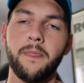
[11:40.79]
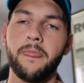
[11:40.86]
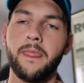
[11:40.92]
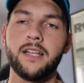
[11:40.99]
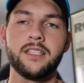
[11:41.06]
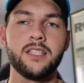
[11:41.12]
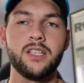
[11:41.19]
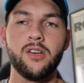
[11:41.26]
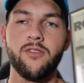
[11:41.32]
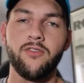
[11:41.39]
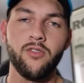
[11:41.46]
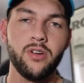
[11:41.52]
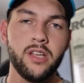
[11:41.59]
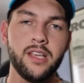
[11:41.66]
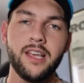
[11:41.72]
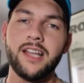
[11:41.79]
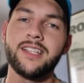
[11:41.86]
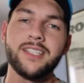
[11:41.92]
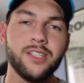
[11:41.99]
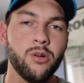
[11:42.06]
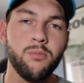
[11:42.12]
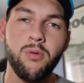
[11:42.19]
It's still footy. It's
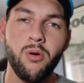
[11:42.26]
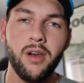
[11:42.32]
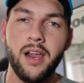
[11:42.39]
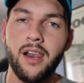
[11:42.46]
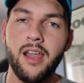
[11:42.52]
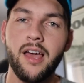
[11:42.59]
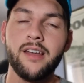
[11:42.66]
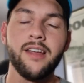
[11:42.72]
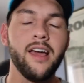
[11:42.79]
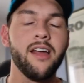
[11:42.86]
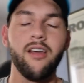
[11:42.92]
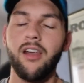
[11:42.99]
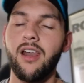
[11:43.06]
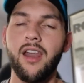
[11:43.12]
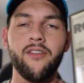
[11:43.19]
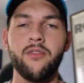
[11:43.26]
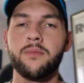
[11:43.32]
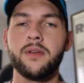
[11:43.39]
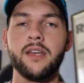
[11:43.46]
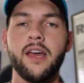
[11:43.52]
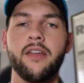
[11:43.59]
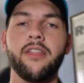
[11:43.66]
still Port Adelaide. And I love them
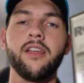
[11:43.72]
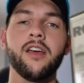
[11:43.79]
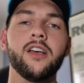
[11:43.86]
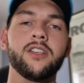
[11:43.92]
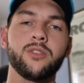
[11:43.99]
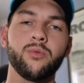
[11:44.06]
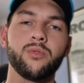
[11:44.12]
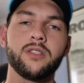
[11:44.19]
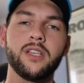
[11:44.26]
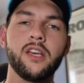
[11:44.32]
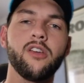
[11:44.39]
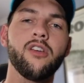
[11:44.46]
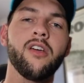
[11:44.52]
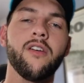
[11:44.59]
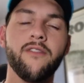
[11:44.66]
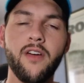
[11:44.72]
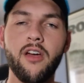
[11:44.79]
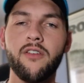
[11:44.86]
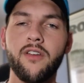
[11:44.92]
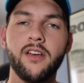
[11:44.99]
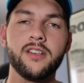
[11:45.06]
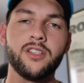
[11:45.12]
to death. So we'll see you very,
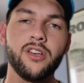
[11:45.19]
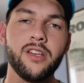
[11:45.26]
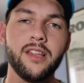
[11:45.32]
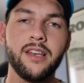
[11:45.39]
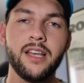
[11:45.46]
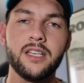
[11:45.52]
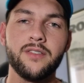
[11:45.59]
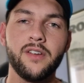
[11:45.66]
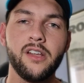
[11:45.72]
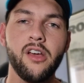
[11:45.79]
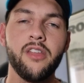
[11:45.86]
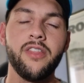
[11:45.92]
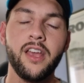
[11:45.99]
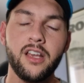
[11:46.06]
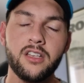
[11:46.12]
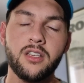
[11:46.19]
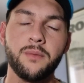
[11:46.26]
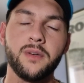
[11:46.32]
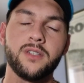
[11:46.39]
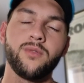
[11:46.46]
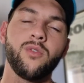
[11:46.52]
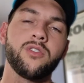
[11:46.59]
very soon in the next video. Thank you so
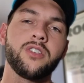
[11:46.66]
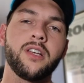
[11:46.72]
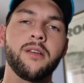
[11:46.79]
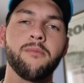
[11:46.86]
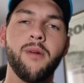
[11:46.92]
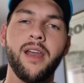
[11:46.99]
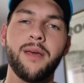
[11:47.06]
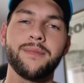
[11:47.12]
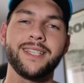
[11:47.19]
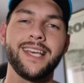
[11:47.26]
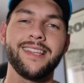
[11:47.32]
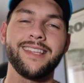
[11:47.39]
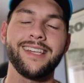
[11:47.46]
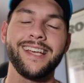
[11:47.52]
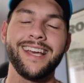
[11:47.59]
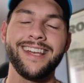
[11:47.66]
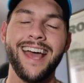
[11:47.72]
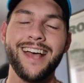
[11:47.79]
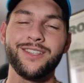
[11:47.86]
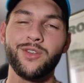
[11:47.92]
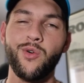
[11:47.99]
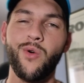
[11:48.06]
much for watching. My name is Anthony. And
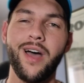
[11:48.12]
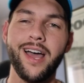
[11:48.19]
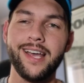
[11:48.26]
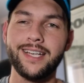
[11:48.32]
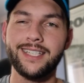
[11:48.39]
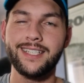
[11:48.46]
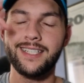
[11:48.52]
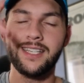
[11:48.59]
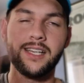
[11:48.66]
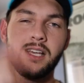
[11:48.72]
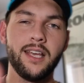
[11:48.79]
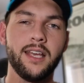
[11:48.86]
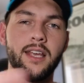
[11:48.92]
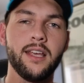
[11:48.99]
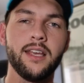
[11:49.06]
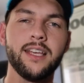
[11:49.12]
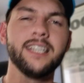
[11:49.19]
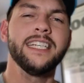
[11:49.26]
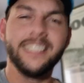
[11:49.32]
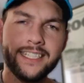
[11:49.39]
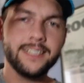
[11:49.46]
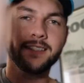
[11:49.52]
as always,
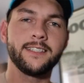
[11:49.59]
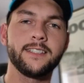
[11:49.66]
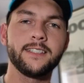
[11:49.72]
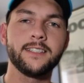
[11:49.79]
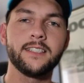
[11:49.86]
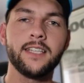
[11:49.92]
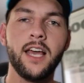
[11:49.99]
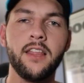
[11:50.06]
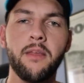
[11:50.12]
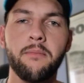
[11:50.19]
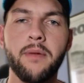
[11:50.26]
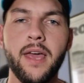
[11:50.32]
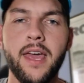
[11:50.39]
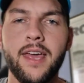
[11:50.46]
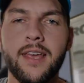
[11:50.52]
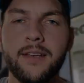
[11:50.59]
kind of pear.